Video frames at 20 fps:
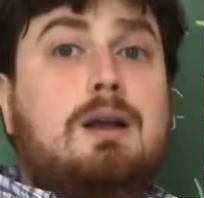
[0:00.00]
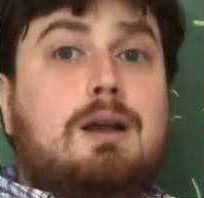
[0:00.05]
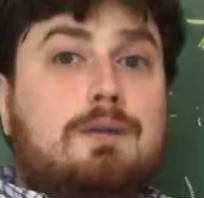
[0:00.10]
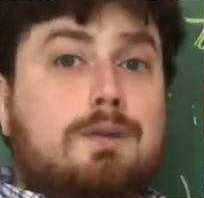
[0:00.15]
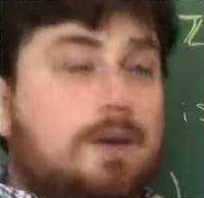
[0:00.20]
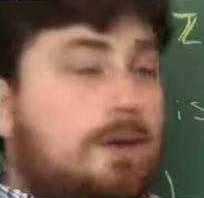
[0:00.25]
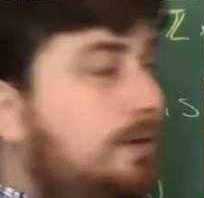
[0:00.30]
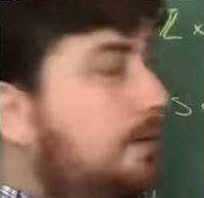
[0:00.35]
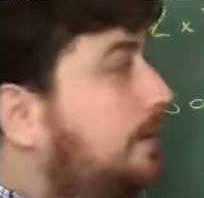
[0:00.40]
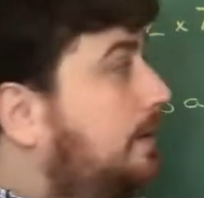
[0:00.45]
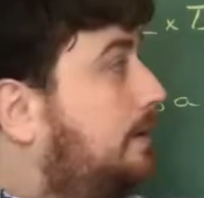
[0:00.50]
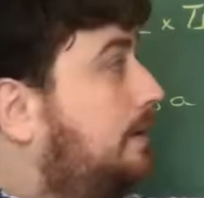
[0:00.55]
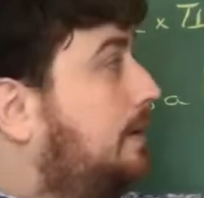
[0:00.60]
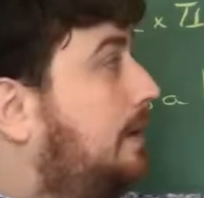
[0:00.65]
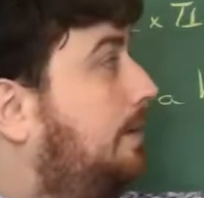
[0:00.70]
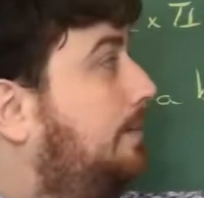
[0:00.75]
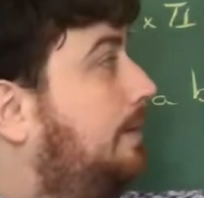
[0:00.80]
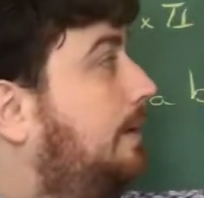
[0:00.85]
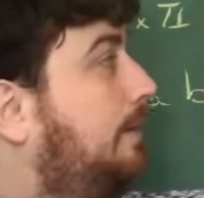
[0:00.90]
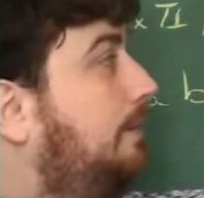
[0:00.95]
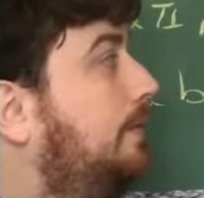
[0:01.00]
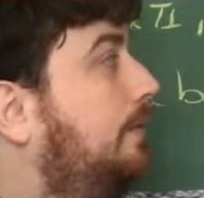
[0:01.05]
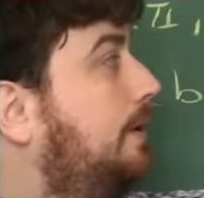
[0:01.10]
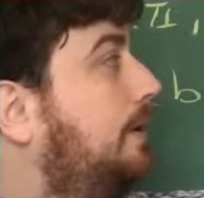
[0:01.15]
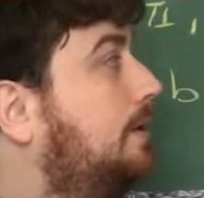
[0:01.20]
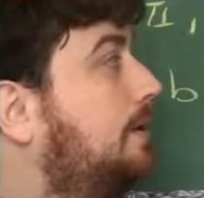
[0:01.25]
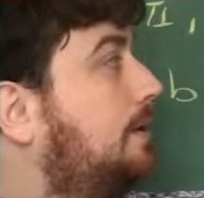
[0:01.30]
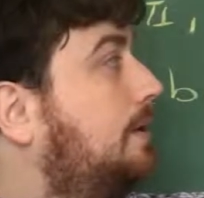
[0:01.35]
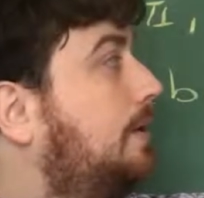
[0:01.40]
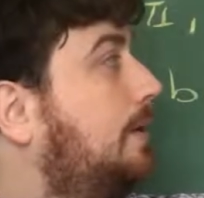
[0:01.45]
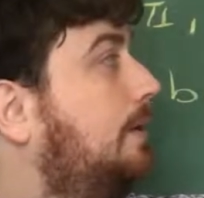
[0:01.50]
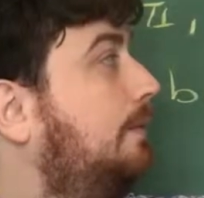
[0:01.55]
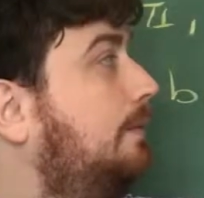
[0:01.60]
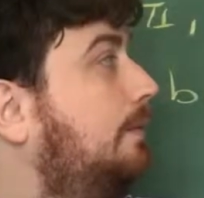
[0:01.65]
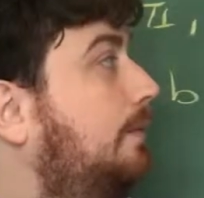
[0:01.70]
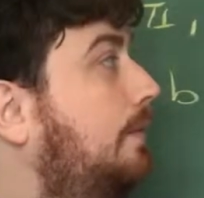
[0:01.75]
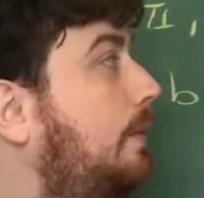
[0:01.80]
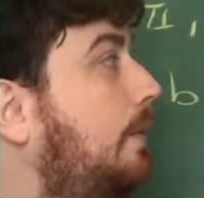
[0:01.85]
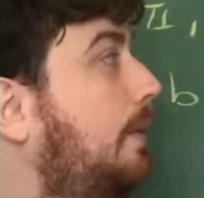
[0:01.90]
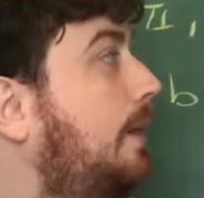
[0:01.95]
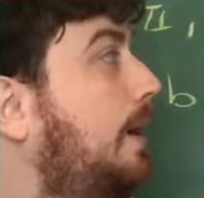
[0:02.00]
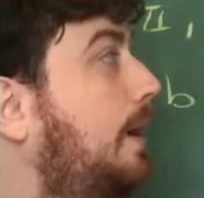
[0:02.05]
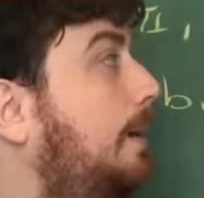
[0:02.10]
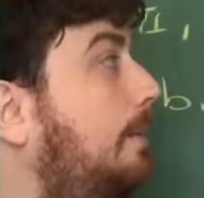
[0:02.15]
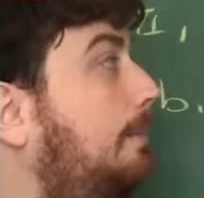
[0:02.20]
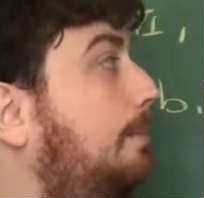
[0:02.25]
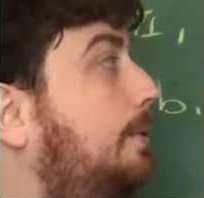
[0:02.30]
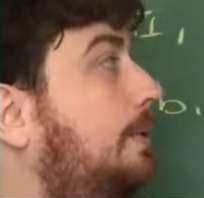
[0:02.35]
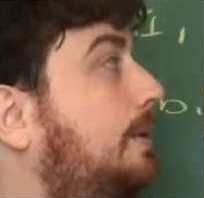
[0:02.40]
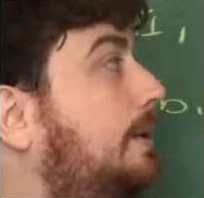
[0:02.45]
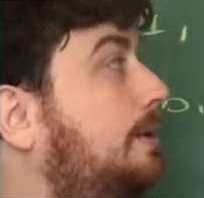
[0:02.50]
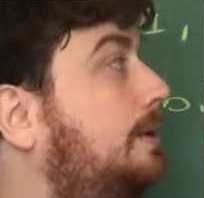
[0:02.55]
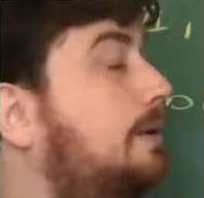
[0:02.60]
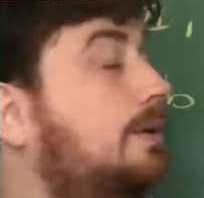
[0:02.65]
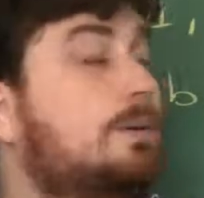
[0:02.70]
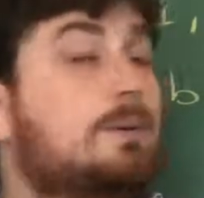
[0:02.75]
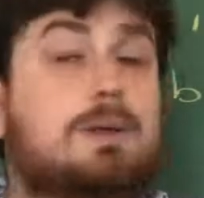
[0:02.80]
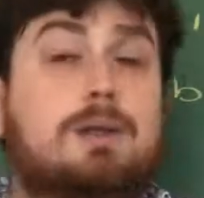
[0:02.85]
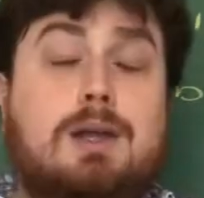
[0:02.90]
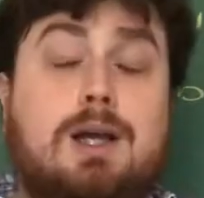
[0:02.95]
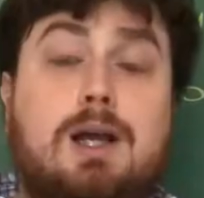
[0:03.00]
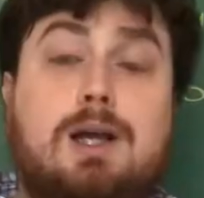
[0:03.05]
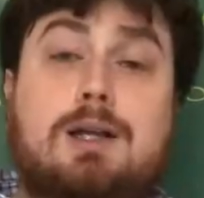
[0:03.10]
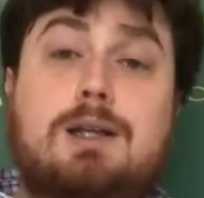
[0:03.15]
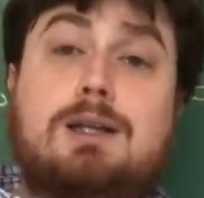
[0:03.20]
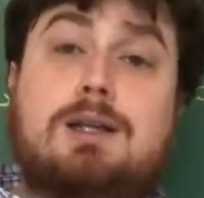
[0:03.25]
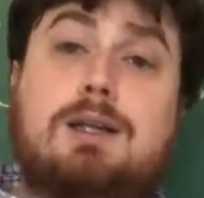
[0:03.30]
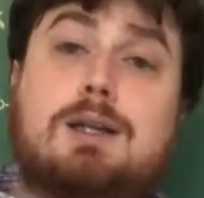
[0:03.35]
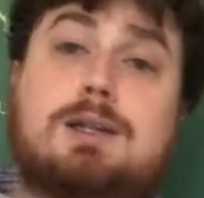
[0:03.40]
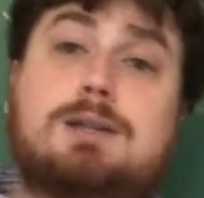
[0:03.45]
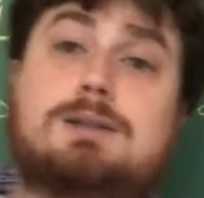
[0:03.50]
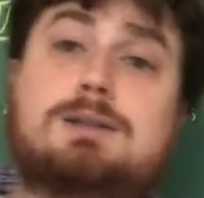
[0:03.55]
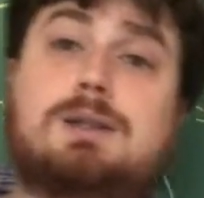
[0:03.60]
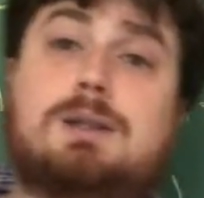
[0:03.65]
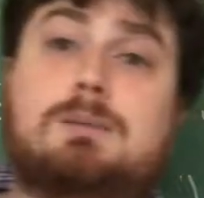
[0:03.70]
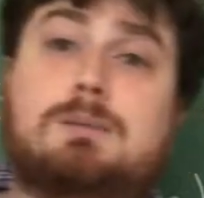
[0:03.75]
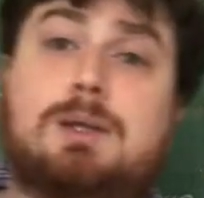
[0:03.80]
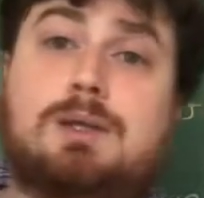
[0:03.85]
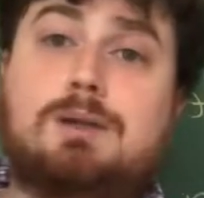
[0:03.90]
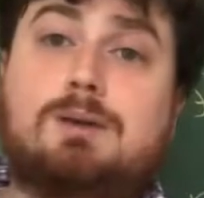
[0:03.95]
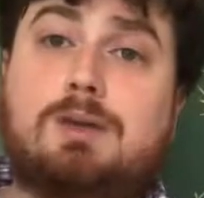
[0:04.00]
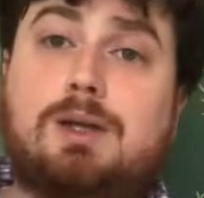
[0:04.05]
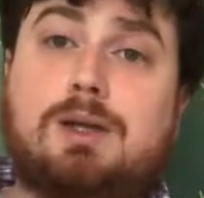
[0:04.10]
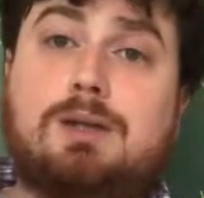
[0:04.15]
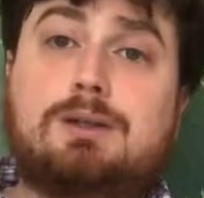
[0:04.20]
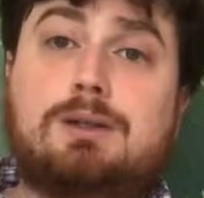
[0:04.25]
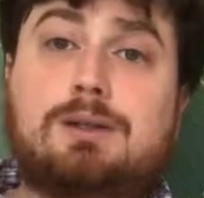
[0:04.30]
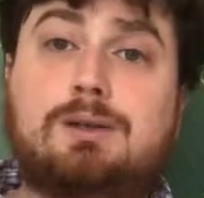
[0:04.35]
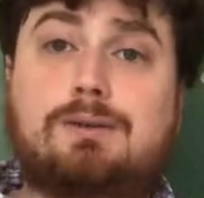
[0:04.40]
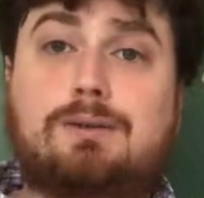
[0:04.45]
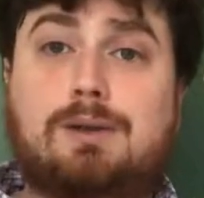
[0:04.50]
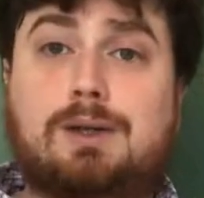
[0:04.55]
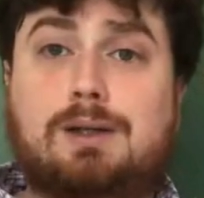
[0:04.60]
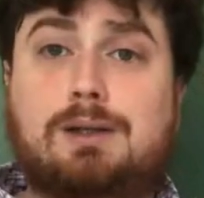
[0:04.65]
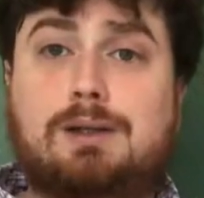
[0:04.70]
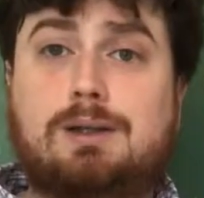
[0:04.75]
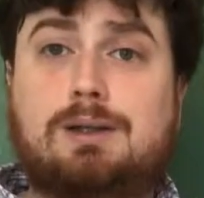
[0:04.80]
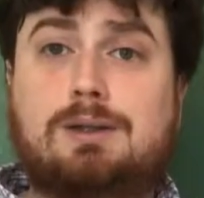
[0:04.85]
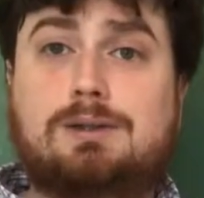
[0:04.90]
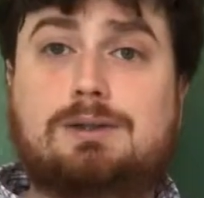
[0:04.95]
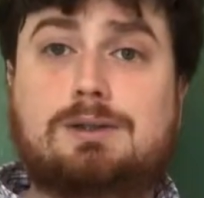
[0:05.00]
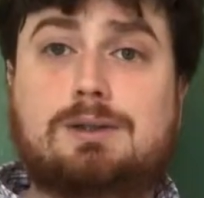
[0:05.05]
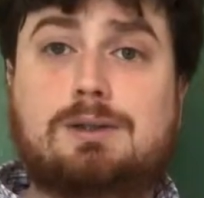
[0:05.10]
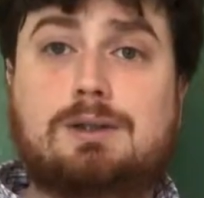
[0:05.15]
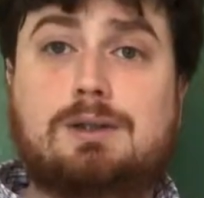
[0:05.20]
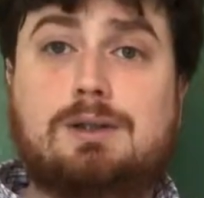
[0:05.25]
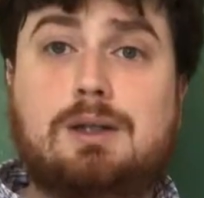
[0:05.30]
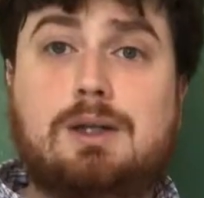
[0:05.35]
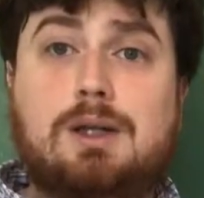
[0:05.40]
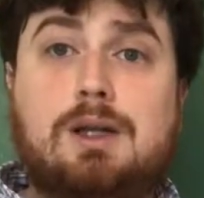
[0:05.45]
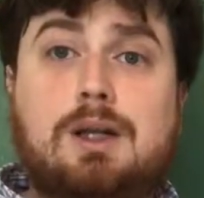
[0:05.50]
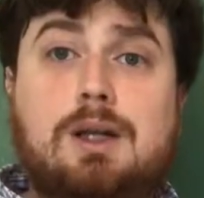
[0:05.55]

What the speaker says: If I do the same thing for this term, 4m plus 3n, again, is going to be a uniquely defined integer.